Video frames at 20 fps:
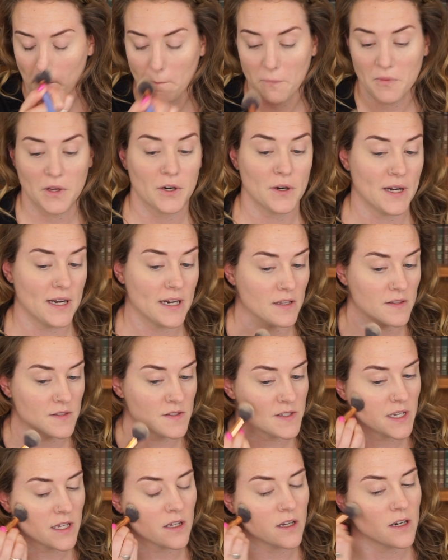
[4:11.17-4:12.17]
the green
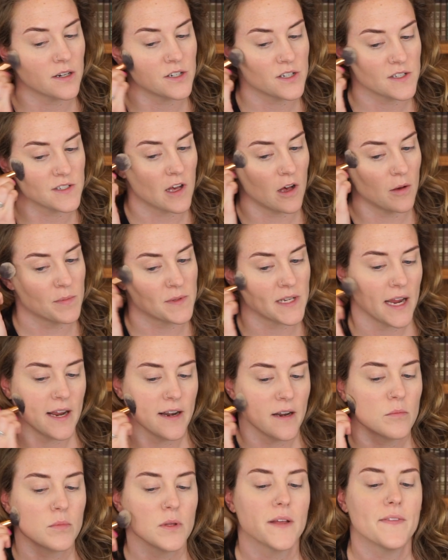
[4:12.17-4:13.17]
concealer. It just helps
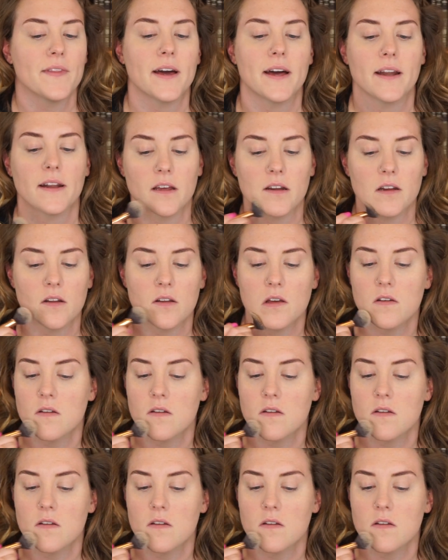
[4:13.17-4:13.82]
kind of blend that in.